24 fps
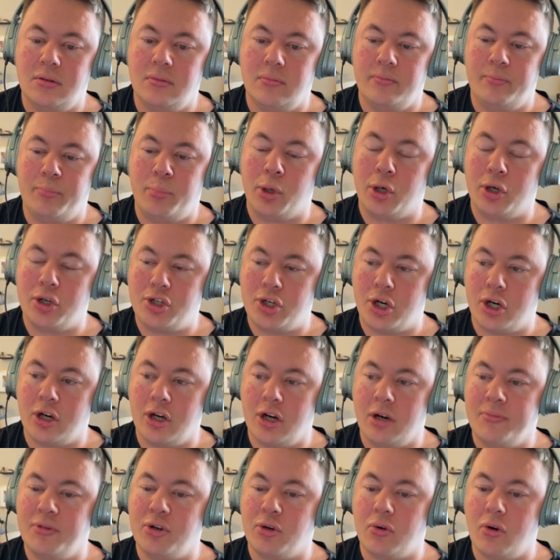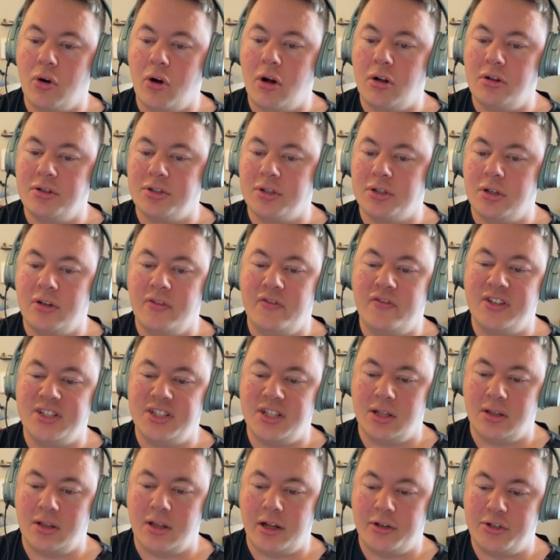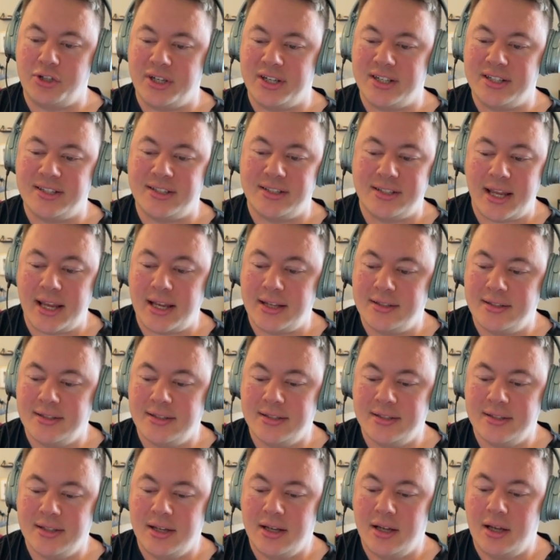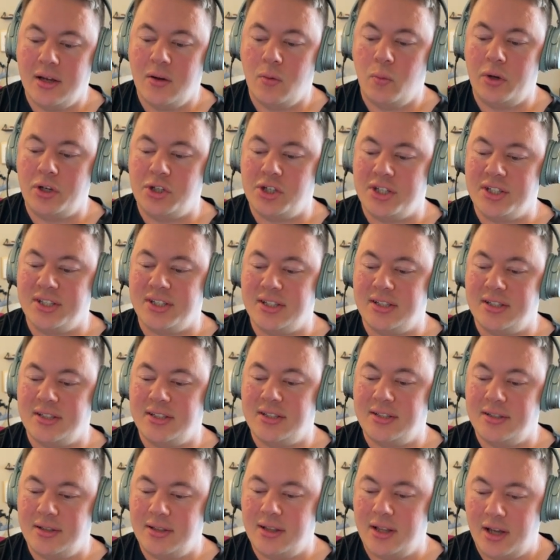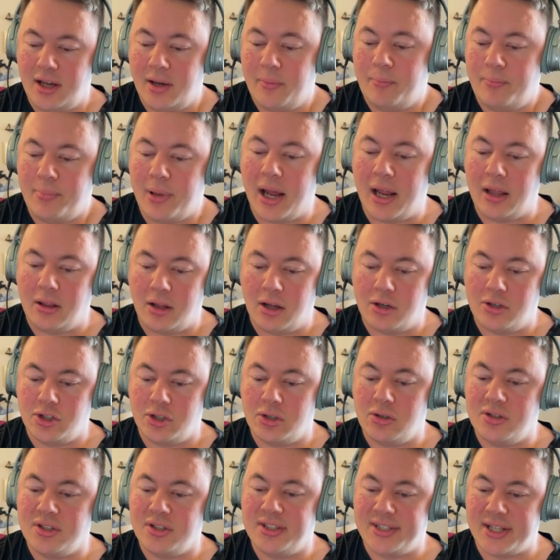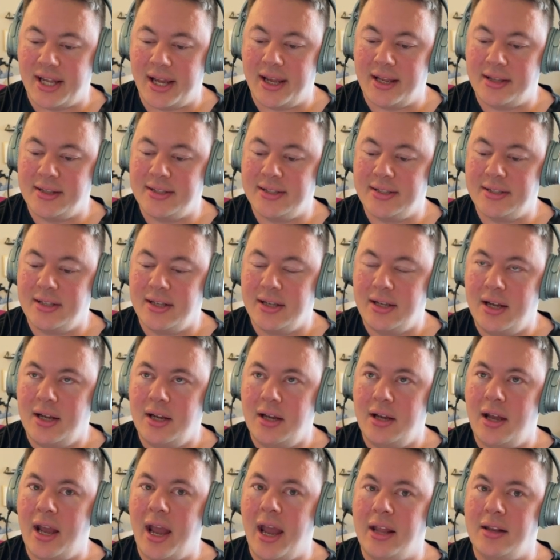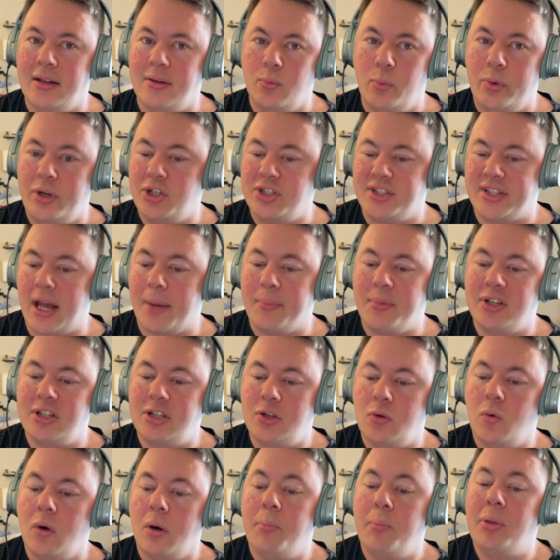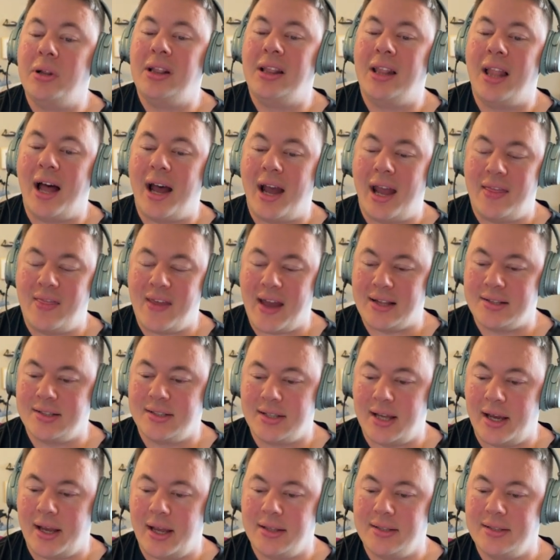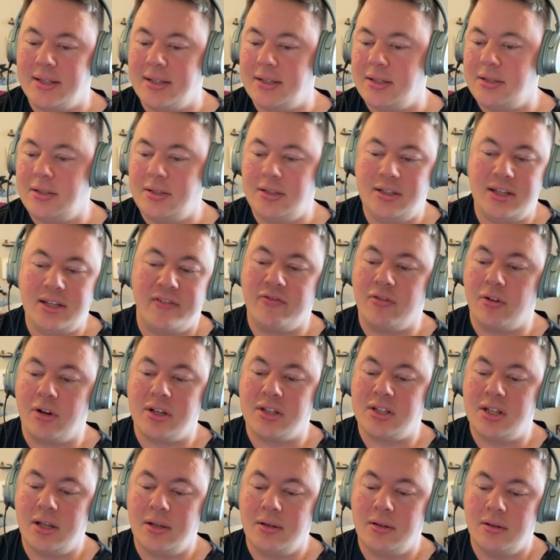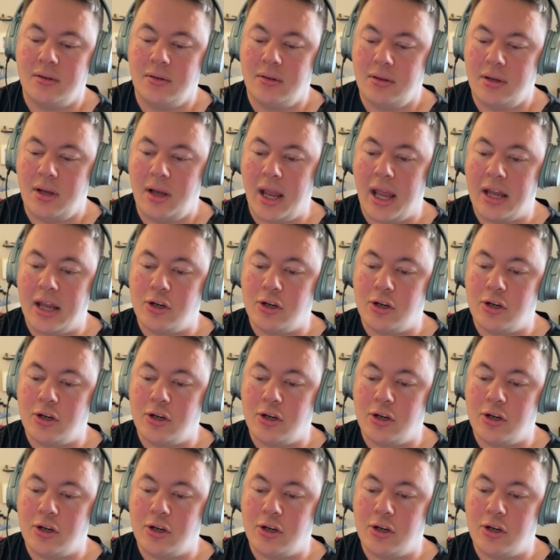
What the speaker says: perturbed or altered physiologic states, which is a biological science. And we just happen to apply that science in different and